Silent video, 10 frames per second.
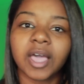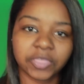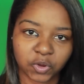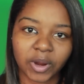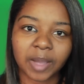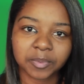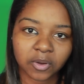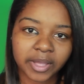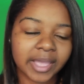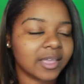Cut the crap,
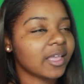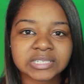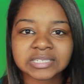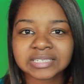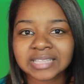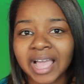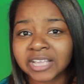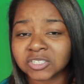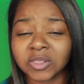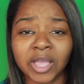okay? This is his
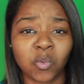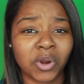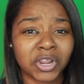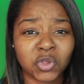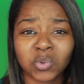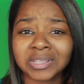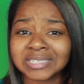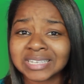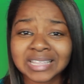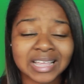life, so like, where do you really
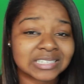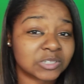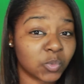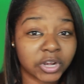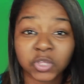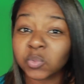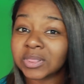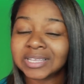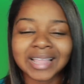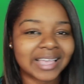see us? Where do you
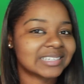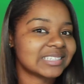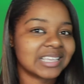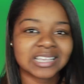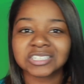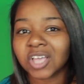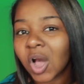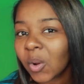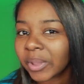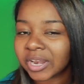really like see us
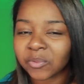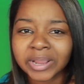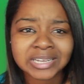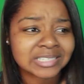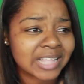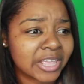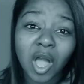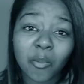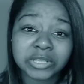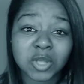going? And Ray J's like,
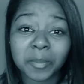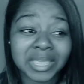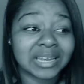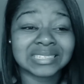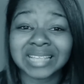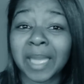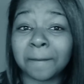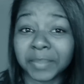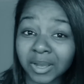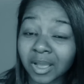you always gonna be in the same
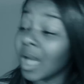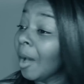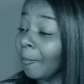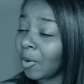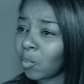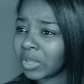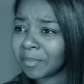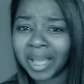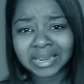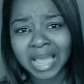book, but we
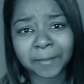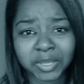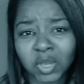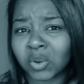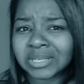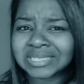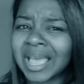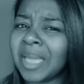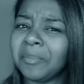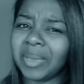might not be on the
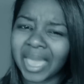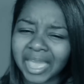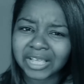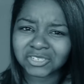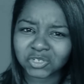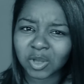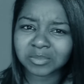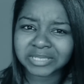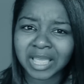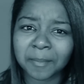same page, you know what
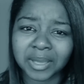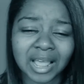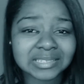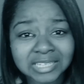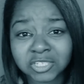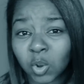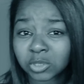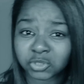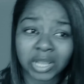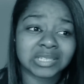I'm saying? But I see us
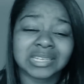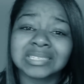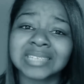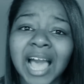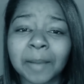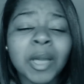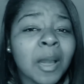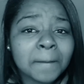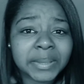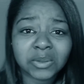going straight to the top,
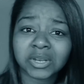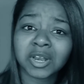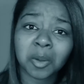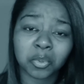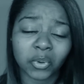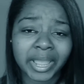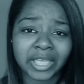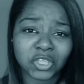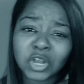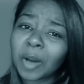building a
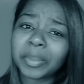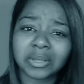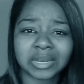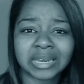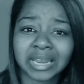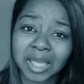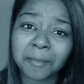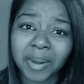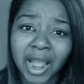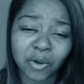brand, you know, building an
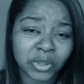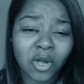empire.